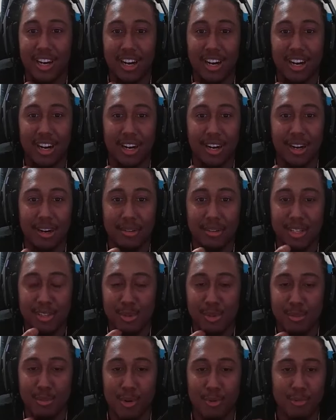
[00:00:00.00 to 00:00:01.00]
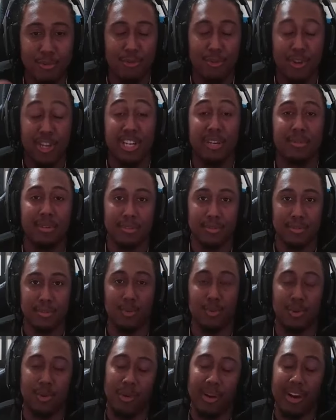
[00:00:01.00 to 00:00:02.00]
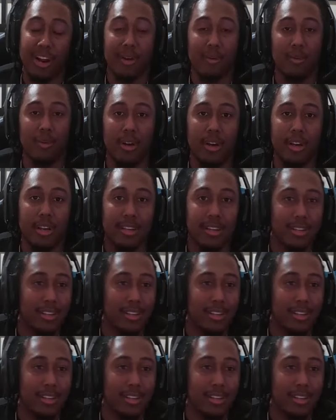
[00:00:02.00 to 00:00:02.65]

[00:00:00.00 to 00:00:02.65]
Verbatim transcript: Uh, gives me more freedom of doing what I want.